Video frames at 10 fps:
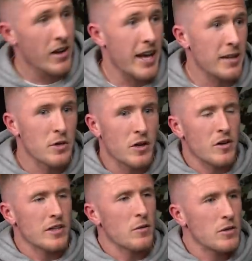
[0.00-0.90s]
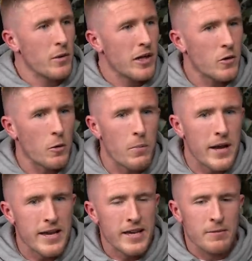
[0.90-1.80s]
lad, we got knocked out the World Cup by
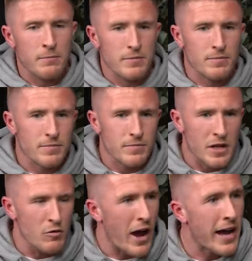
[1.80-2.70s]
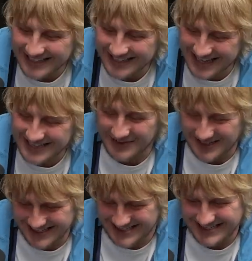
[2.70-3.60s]
Iraq, Yeah, that's
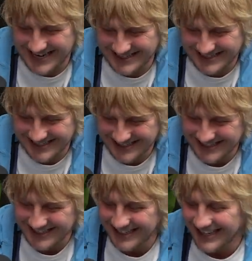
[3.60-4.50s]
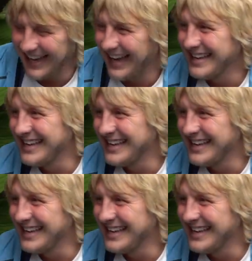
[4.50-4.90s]
what he said. Lad, it was mad, you know,